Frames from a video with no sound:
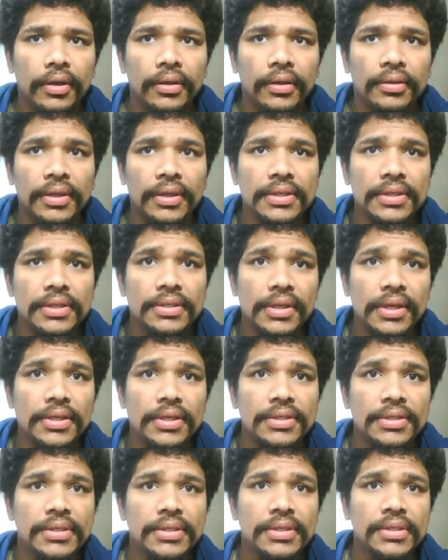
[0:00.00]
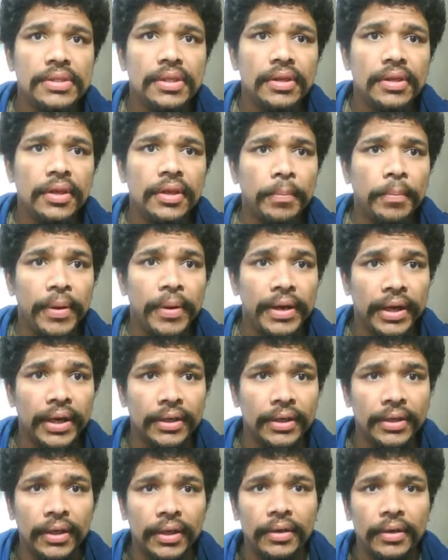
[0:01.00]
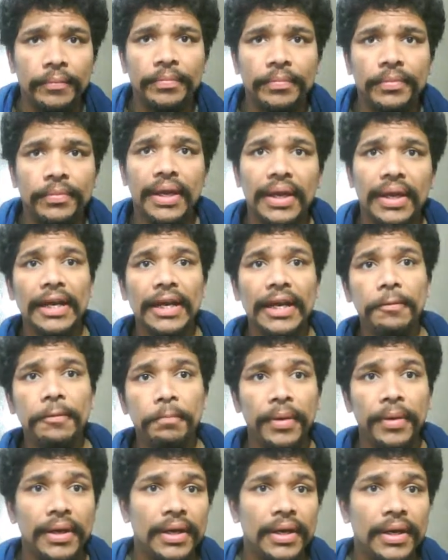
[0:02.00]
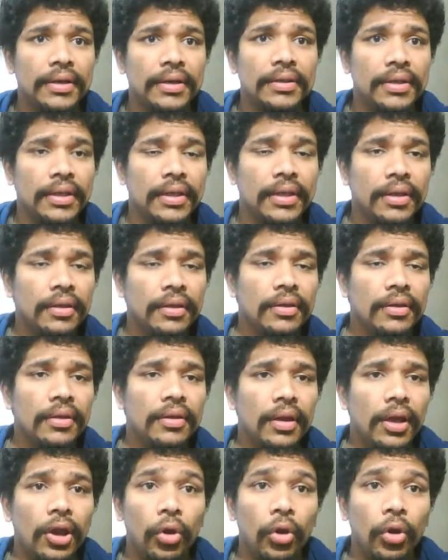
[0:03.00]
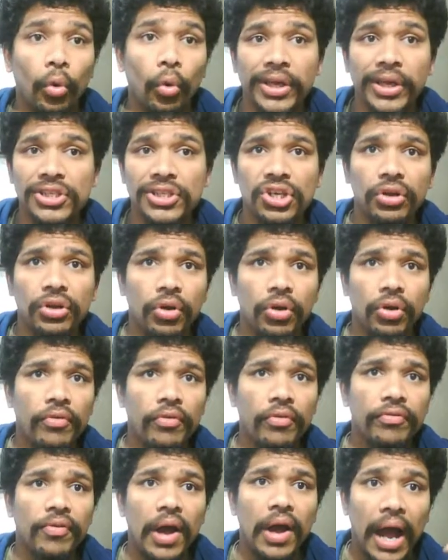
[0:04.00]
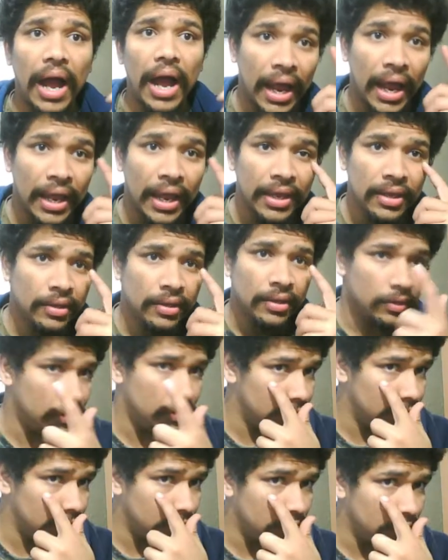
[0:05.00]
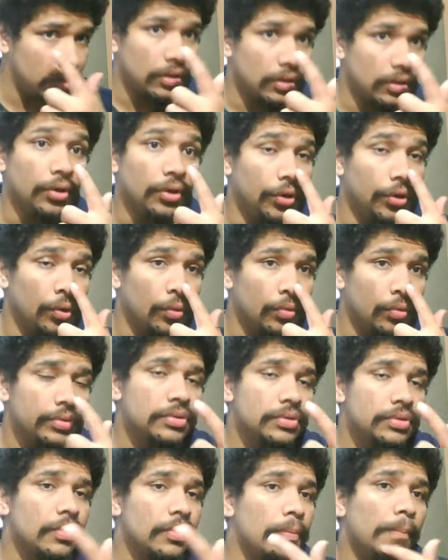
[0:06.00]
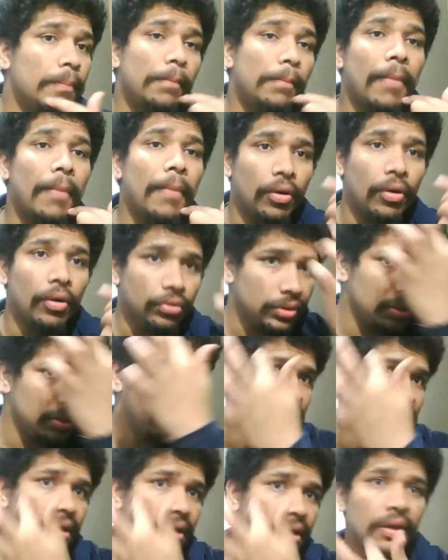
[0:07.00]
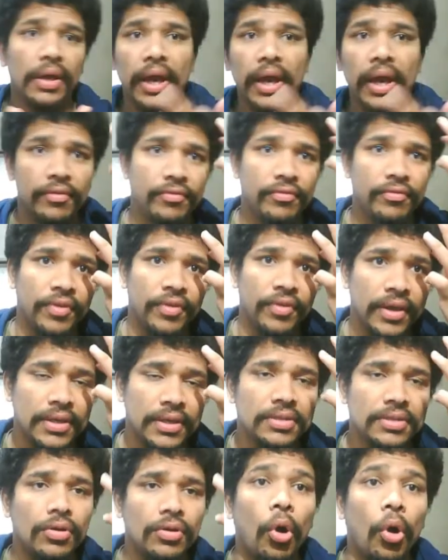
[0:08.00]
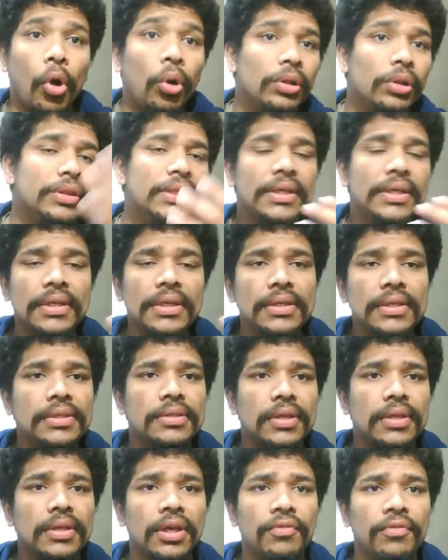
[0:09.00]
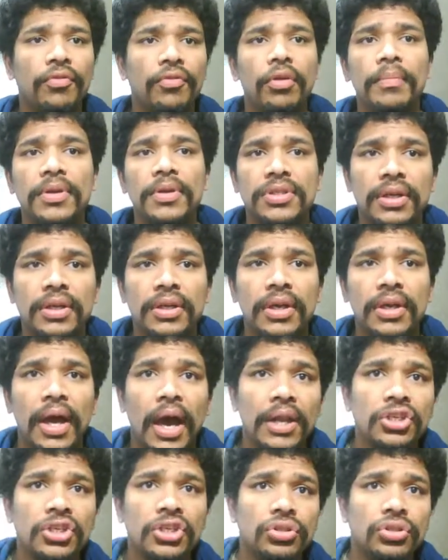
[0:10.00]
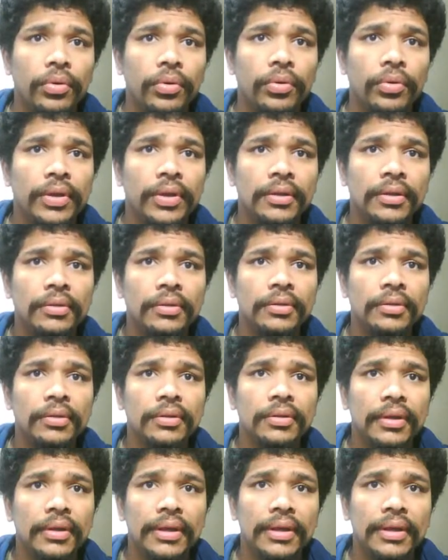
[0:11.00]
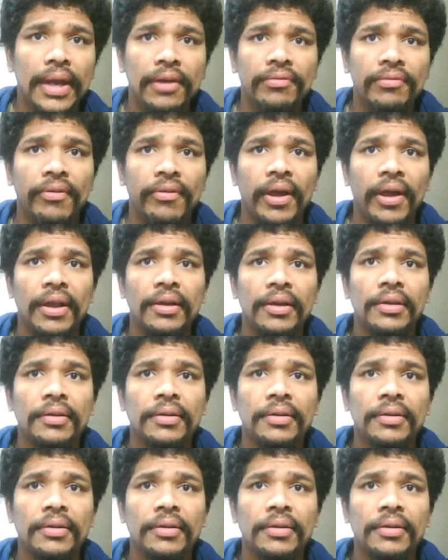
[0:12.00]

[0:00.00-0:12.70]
This is the predictor. It predicts the location of eye, nose, mouth and face. All these information are stored in that file.